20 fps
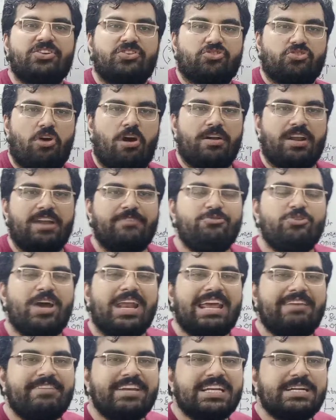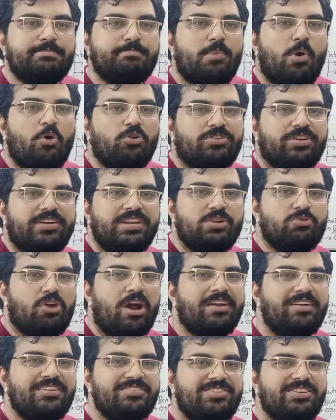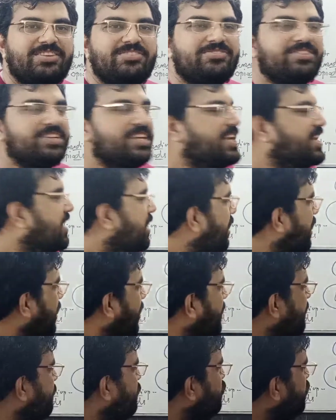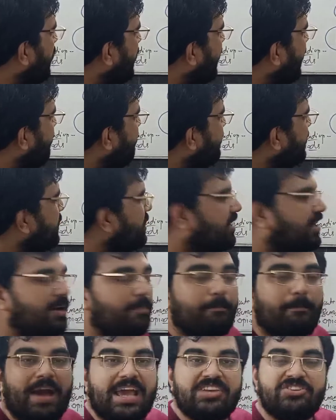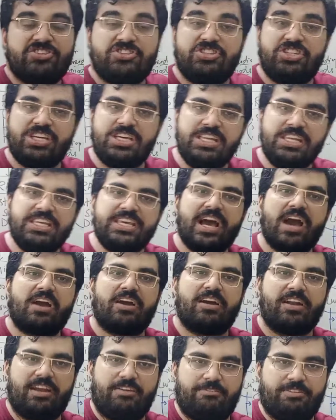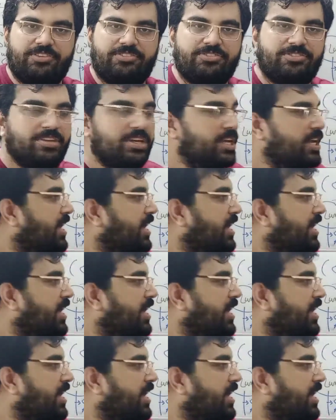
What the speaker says: disorder, if you are having a motor neuron disease, if you are having a myasthenia gravis,